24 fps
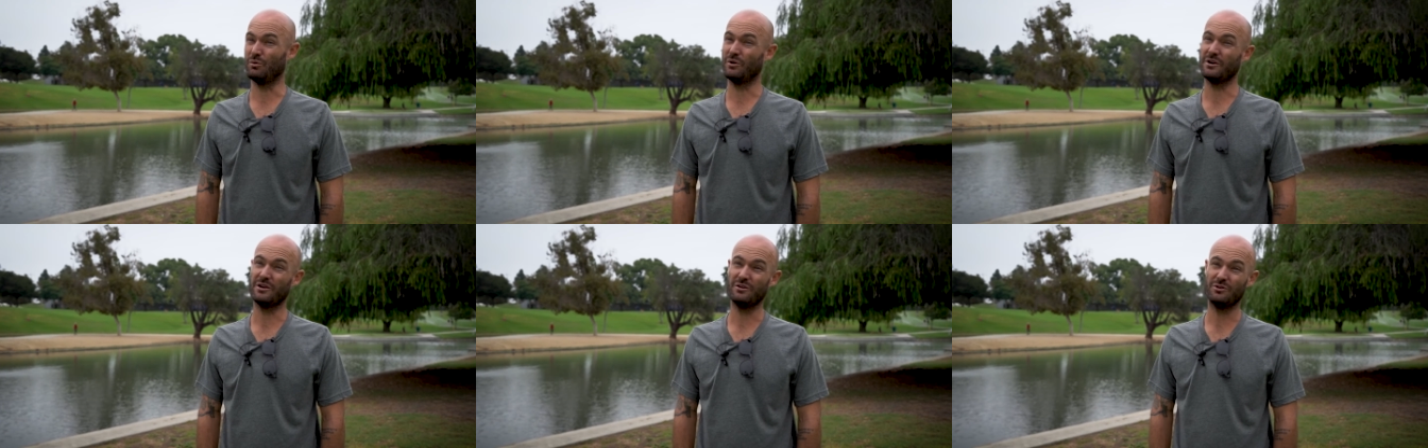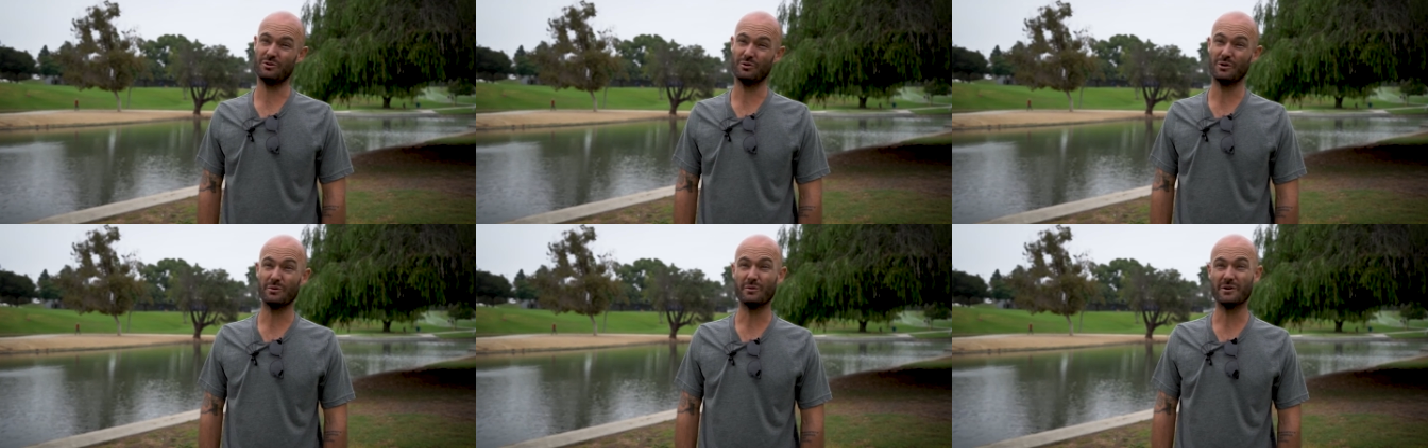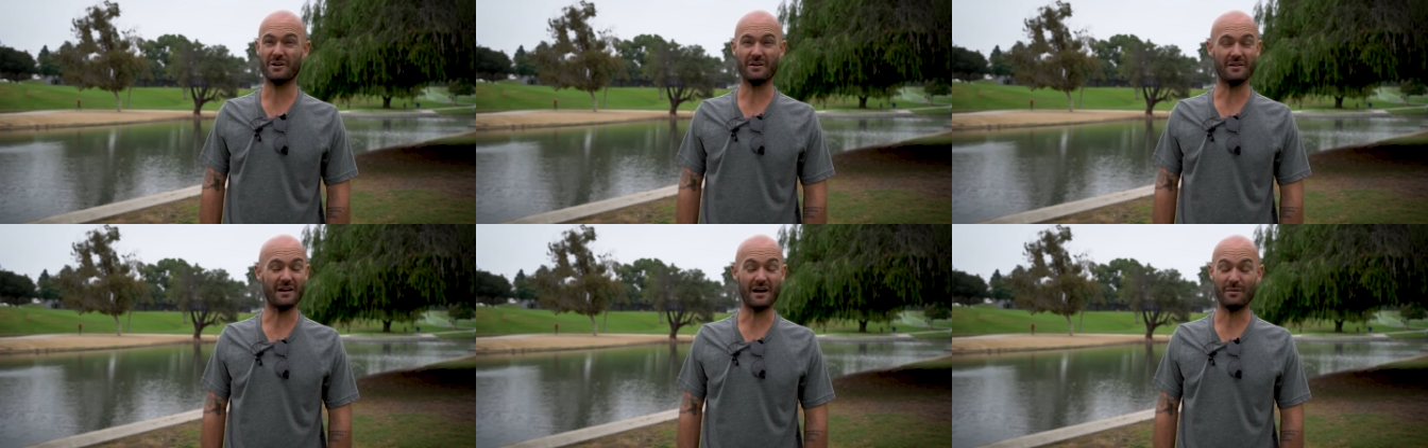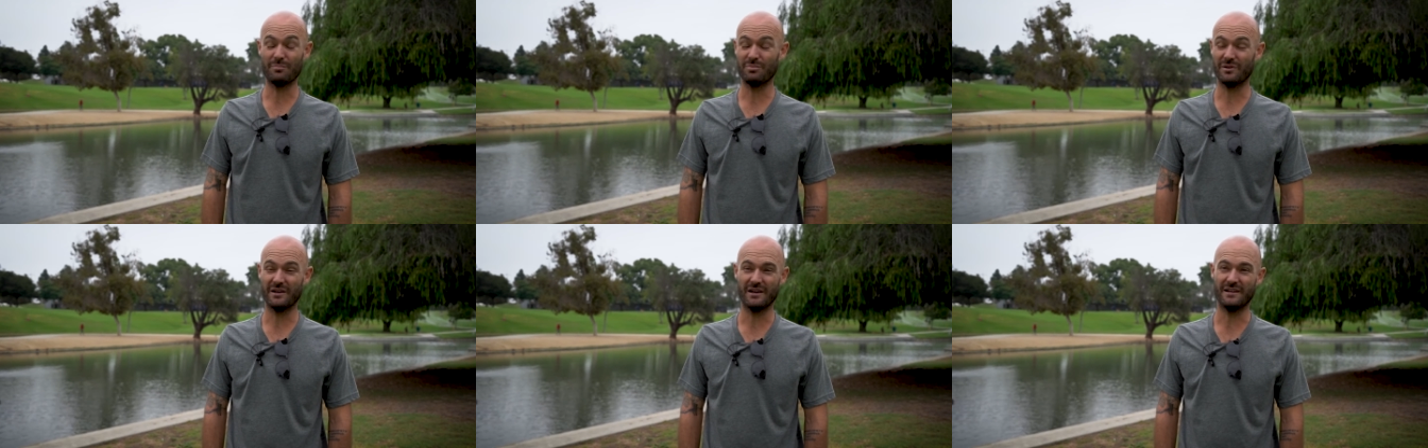What are you doing when you're
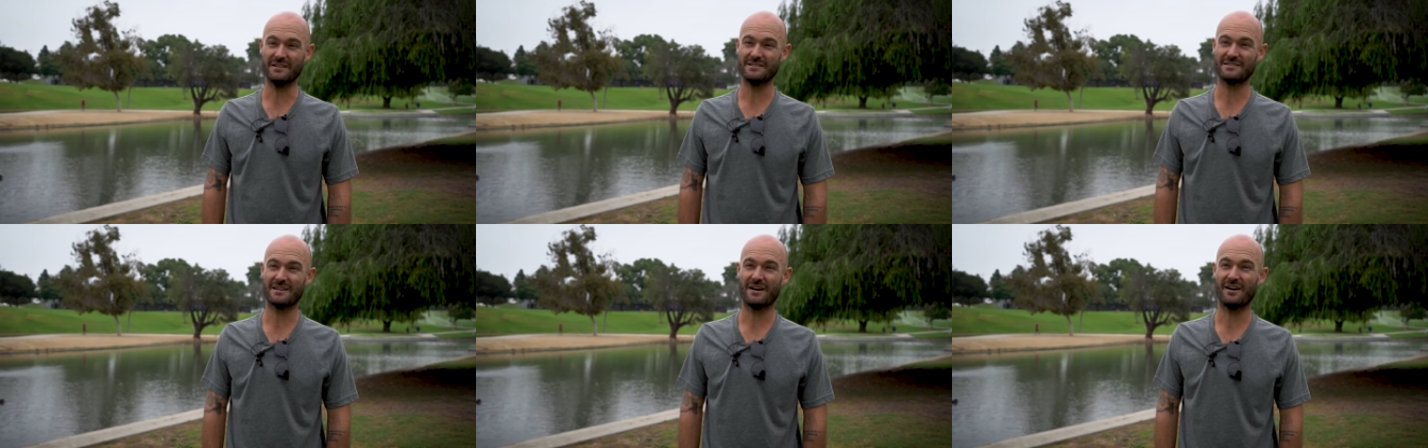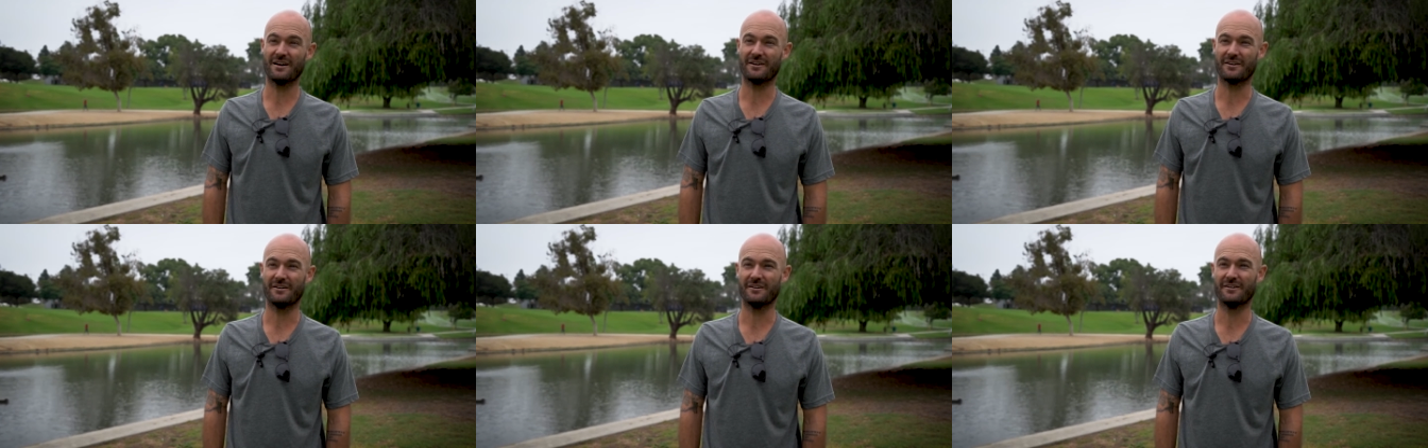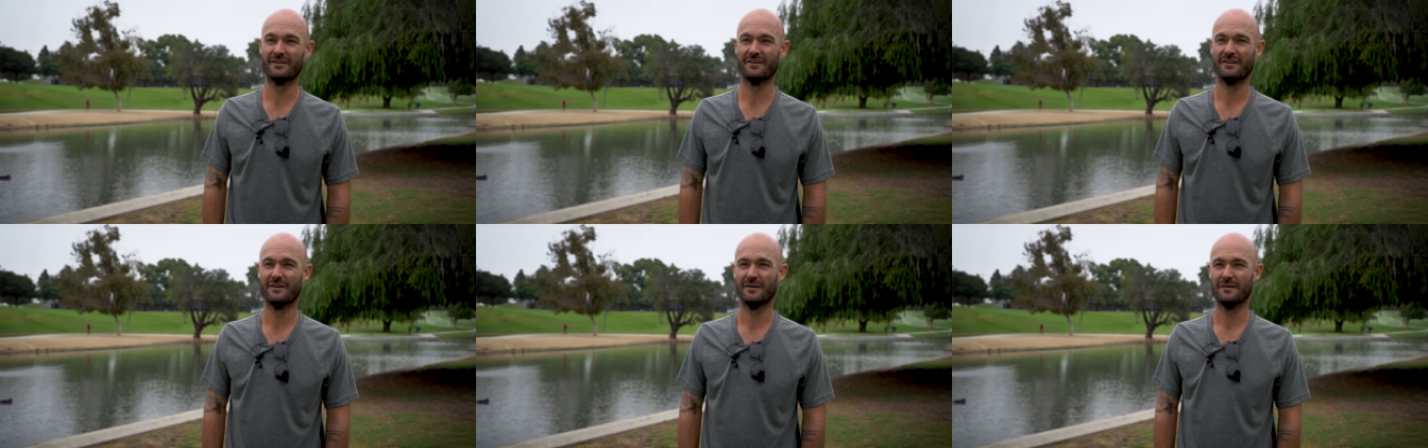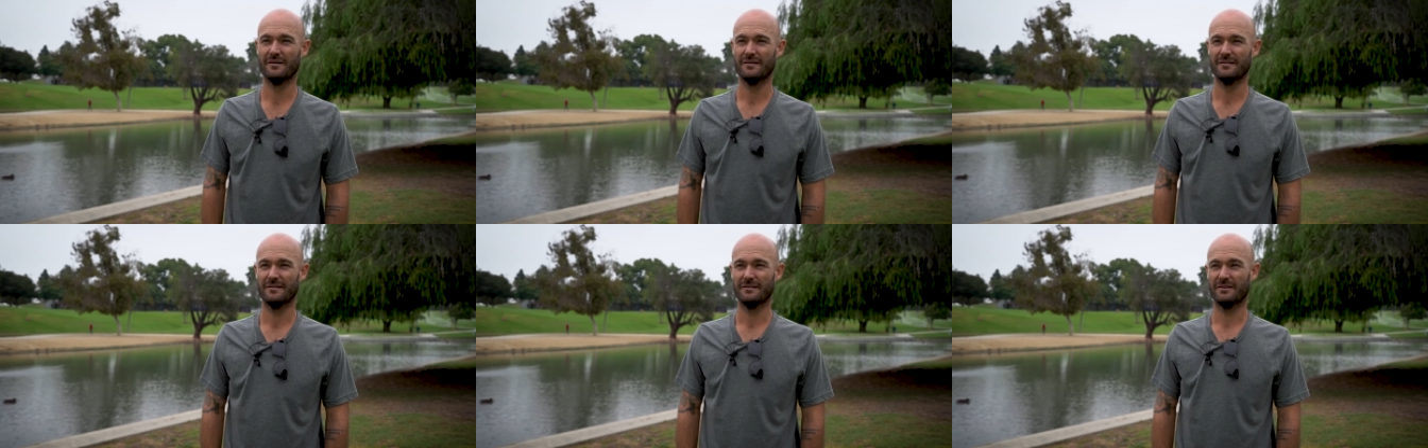not playing soccer?
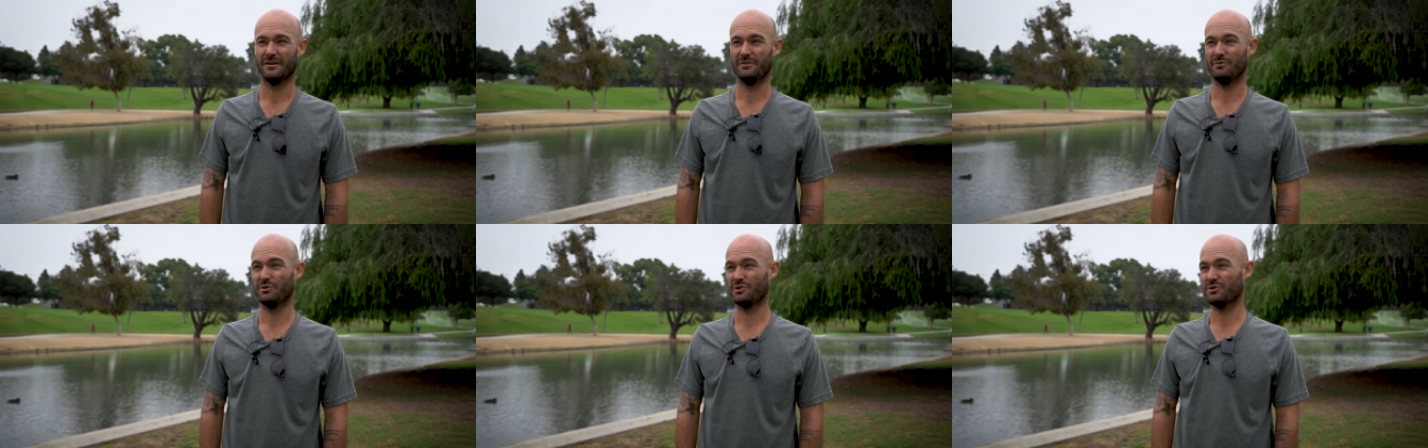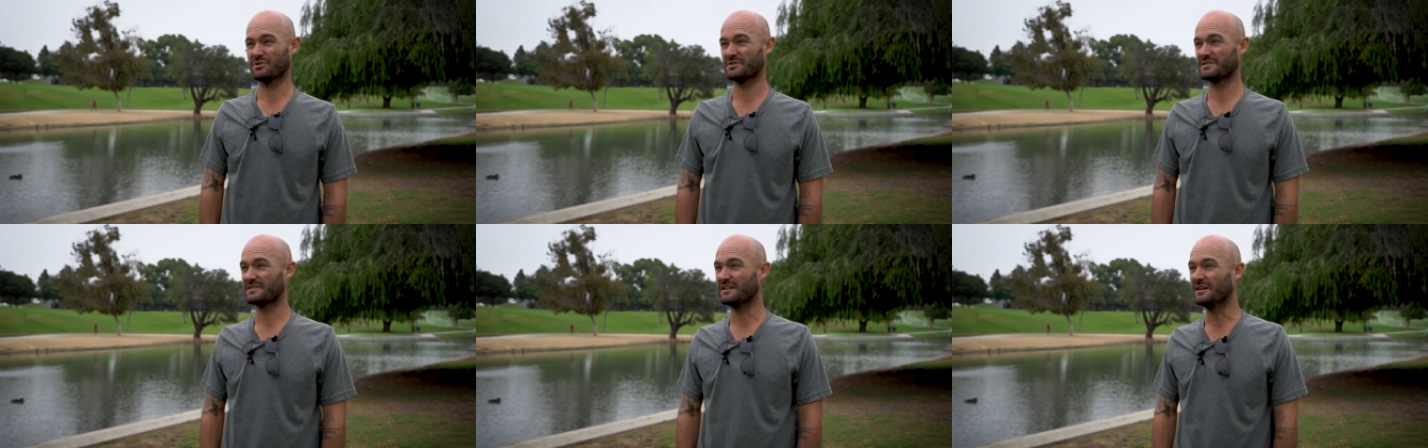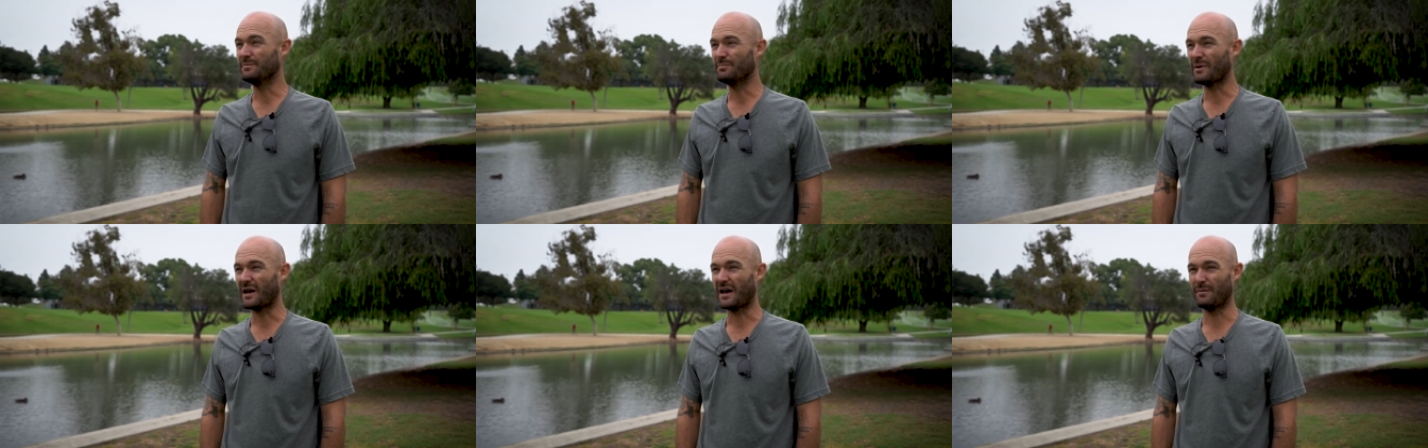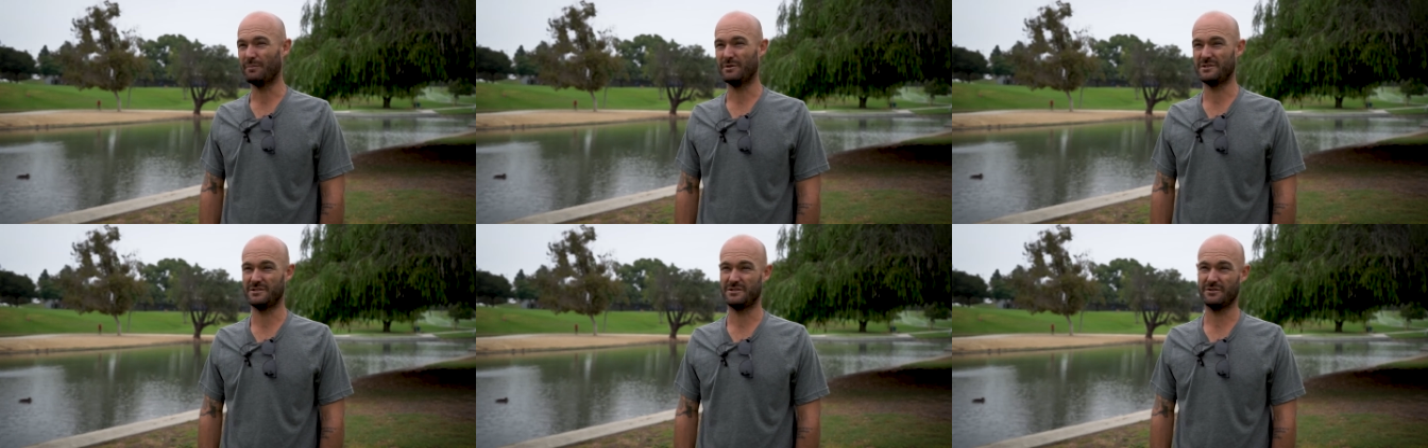With your sleep
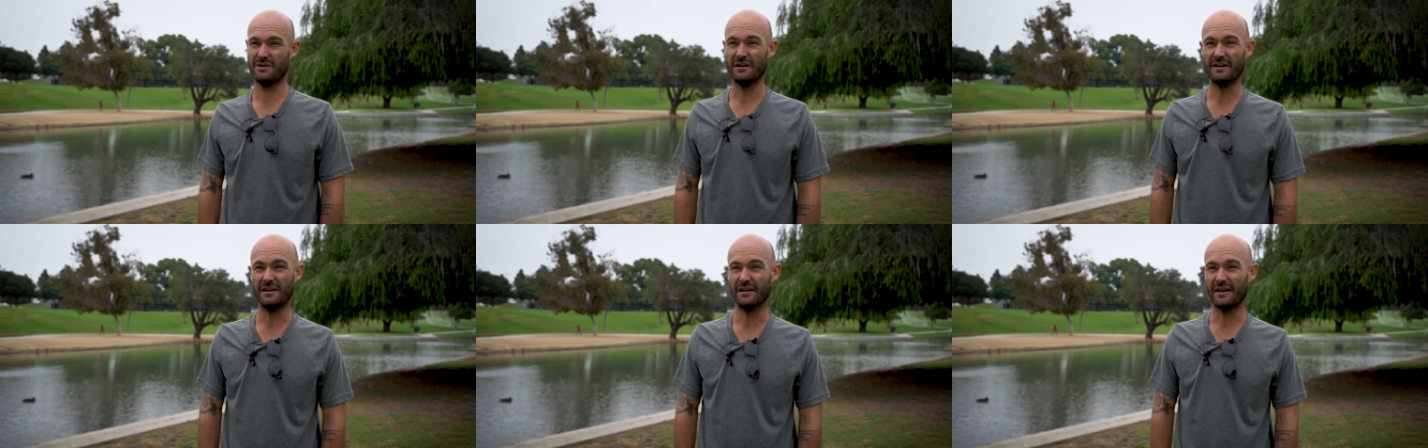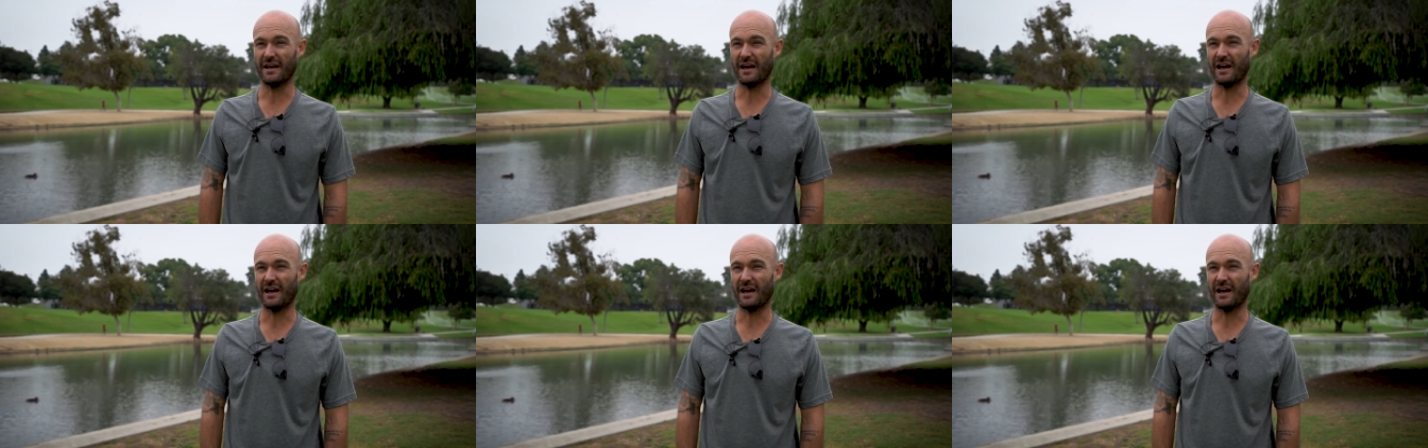habits, your eating